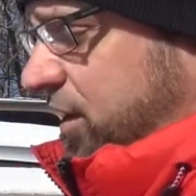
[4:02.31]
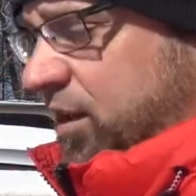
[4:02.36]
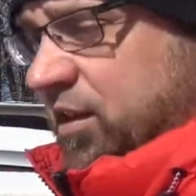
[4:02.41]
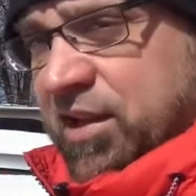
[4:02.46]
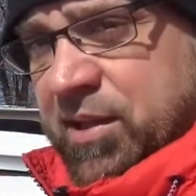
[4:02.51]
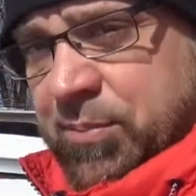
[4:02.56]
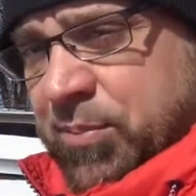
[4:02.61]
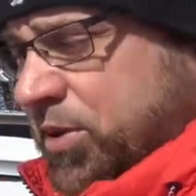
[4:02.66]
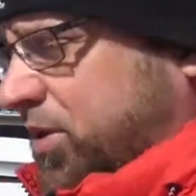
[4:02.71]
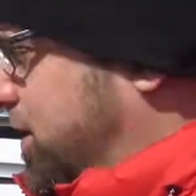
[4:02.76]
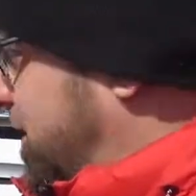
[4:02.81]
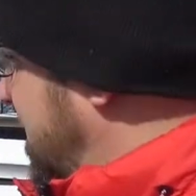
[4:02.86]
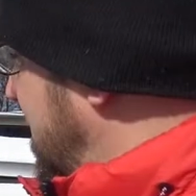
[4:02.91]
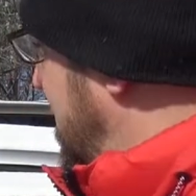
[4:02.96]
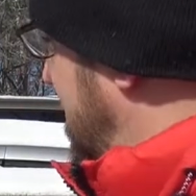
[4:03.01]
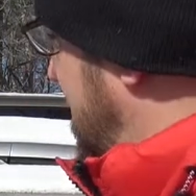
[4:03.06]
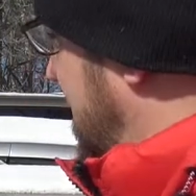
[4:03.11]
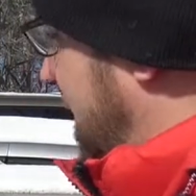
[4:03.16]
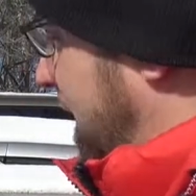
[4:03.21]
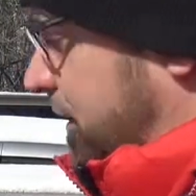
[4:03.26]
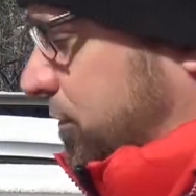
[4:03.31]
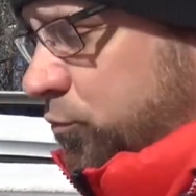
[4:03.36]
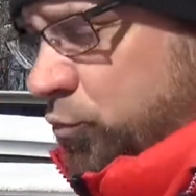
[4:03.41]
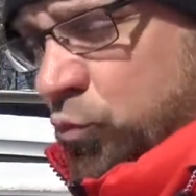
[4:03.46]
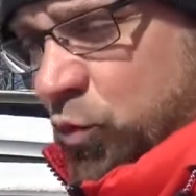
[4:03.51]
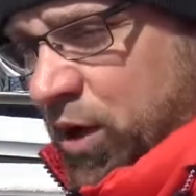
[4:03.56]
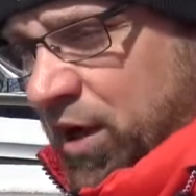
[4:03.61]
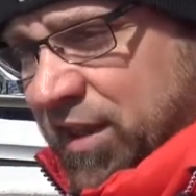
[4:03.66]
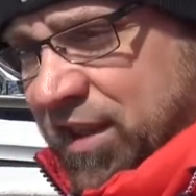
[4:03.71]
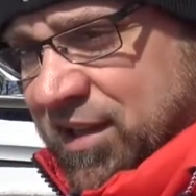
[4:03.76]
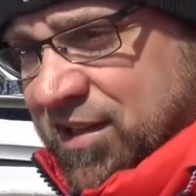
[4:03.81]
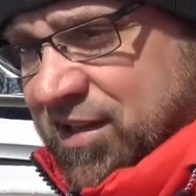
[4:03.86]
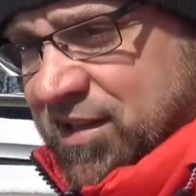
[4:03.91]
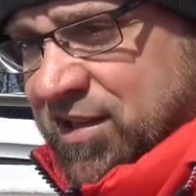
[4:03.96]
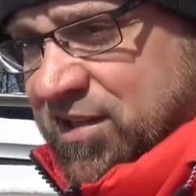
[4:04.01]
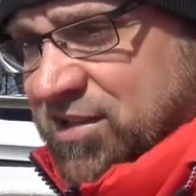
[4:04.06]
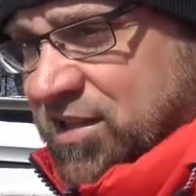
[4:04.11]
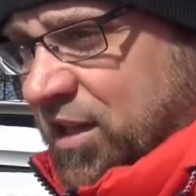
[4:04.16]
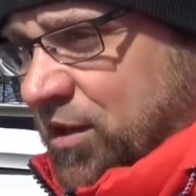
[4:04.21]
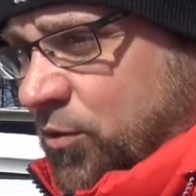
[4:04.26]
a clip. Why they did
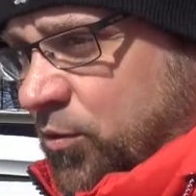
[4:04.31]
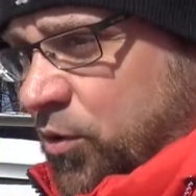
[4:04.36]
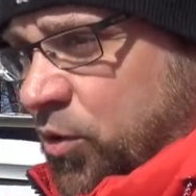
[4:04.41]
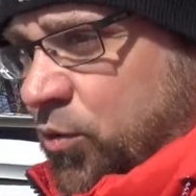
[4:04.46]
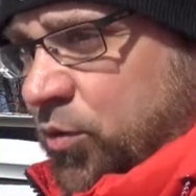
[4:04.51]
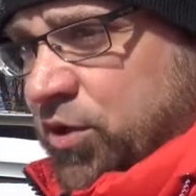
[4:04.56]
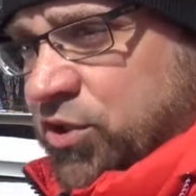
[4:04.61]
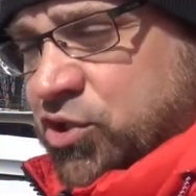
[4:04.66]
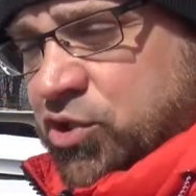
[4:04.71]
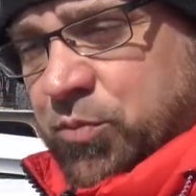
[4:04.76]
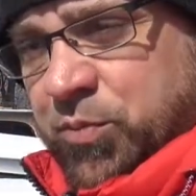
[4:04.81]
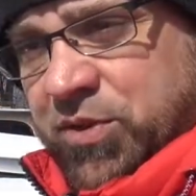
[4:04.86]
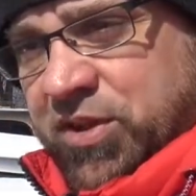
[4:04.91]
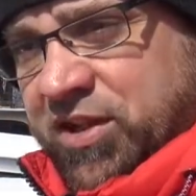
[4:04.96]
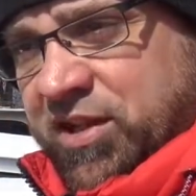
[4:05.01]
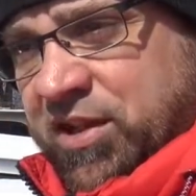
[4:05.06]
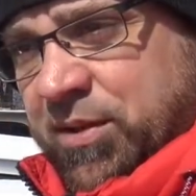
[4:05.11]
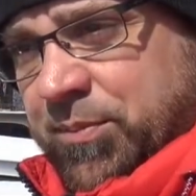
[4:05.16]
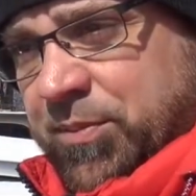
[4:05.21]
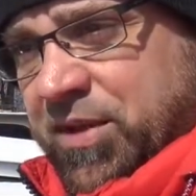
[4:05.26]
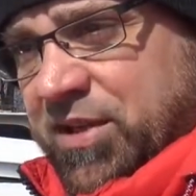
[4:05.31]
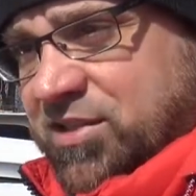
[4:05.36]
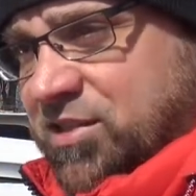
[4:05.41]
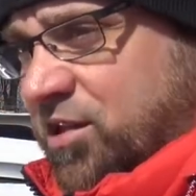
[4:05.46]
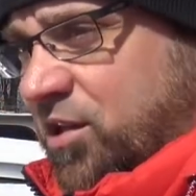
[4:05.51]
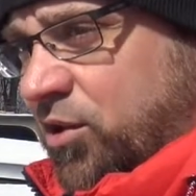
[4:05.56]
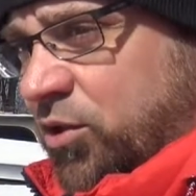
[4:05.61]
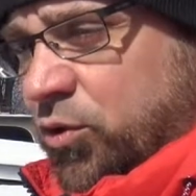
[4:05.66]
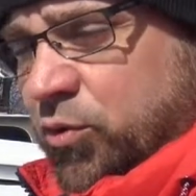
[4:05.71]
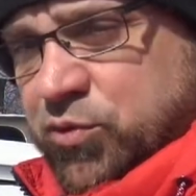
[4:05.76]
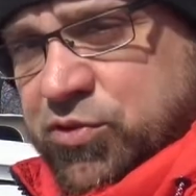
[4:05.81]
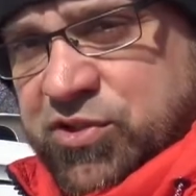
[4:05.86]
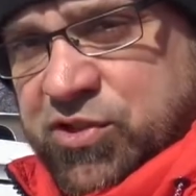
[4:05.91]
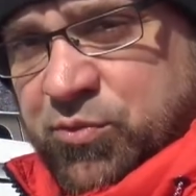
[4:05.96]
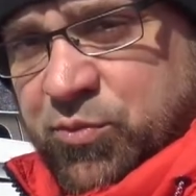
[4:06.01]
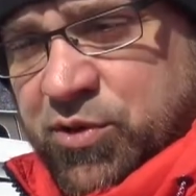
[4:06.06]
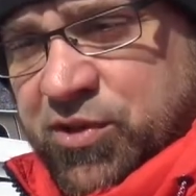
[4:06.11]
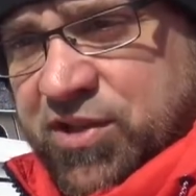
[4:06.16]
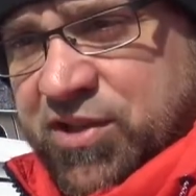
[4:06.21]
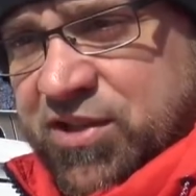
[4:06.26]
this, I don't know. They should have put the clip nice and close
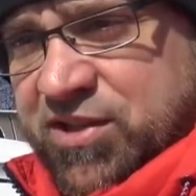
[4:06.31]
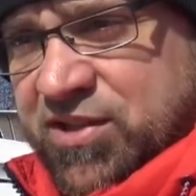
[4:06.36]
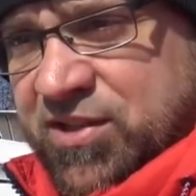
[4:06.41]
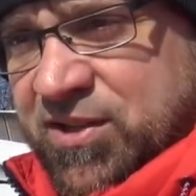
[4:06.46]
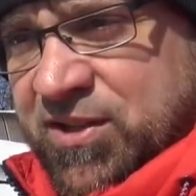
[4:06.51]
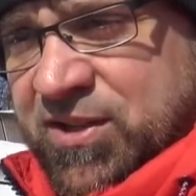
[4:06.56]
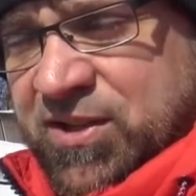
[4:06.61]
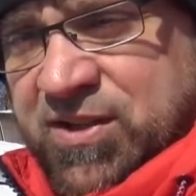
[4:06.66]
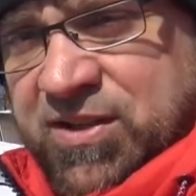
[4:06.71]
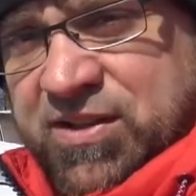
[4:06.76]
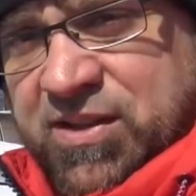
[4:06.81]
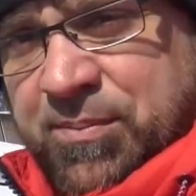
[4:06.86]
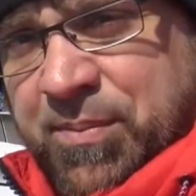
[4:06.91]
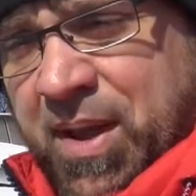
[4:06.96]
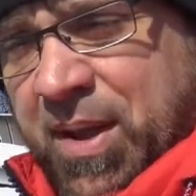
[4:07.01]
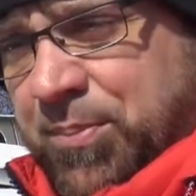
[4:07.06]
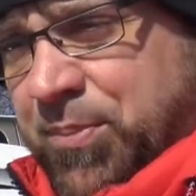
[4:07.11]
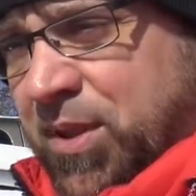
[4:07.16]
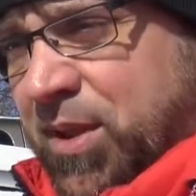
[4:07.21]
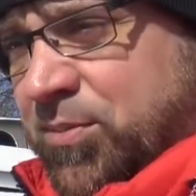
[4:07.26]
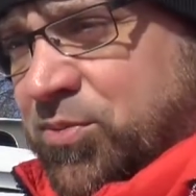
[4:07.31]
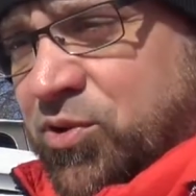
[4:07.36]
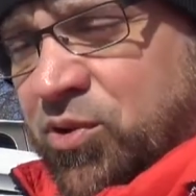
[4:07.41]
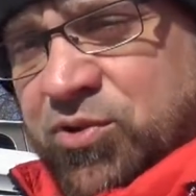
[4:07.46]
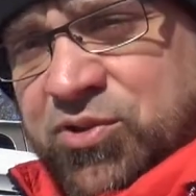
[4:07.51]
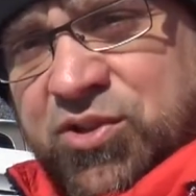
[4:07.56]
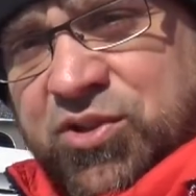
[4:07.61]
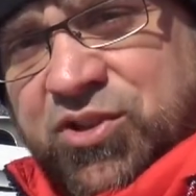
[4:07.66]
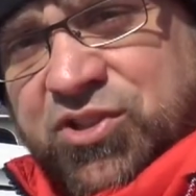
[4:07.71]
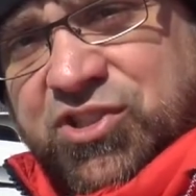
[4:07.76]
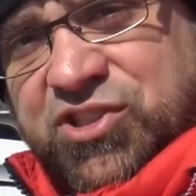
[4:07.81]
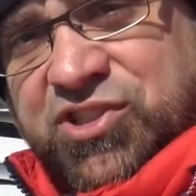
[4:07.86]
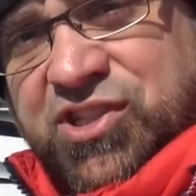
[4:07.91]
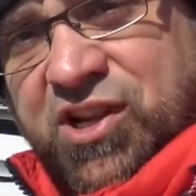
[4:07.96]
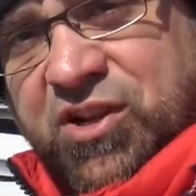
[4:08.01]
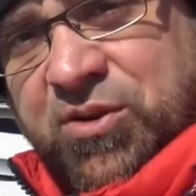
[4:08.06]
to where the, the map lamps are so you could just